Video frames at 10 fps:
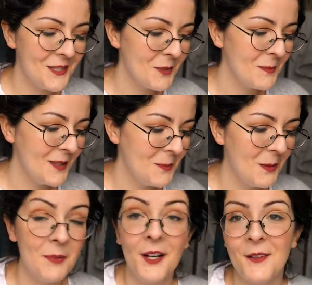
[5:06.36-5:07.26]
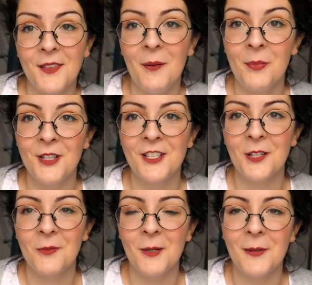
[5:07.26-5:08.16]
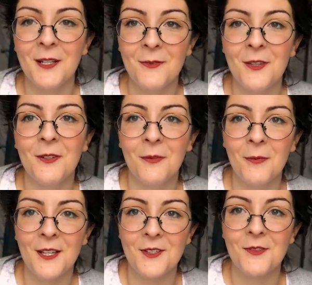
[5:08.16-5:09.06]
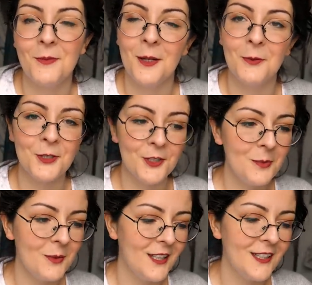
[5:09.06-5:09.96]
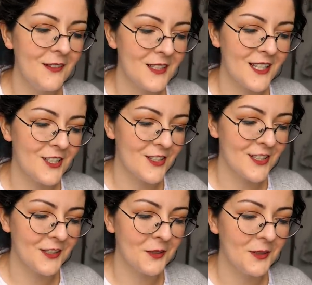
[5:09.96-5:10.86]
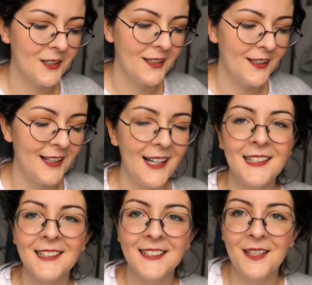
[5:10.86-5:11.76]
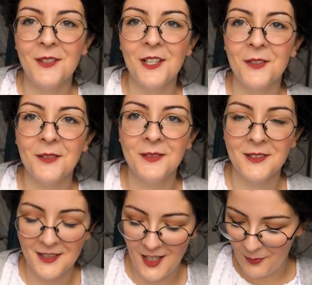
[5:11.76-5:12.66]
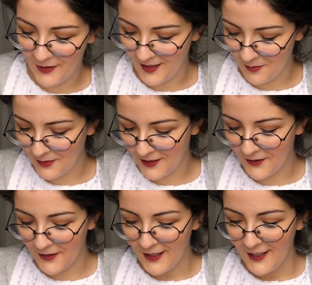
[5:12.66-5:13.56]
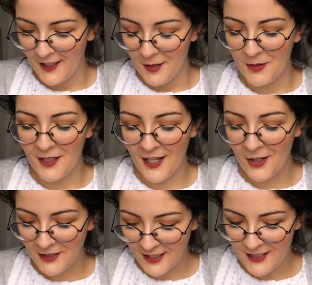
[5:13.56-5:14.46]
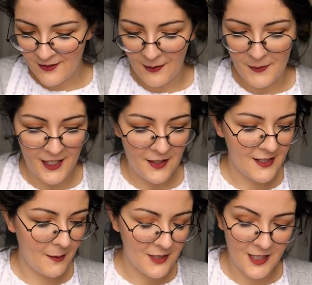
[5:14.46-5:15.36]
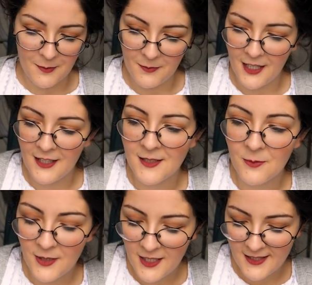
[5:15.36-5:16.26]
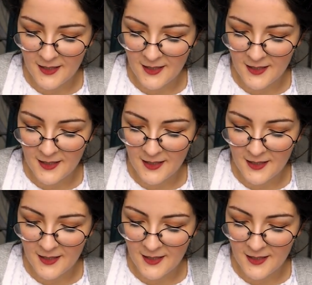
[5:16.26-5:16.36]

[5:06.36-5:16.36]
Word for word: this was meant to be part of that project when I made a few different blouses for my wardrobe and that was ages ago. I'll link that video up and down below but I got this fabric at the same time. It's a really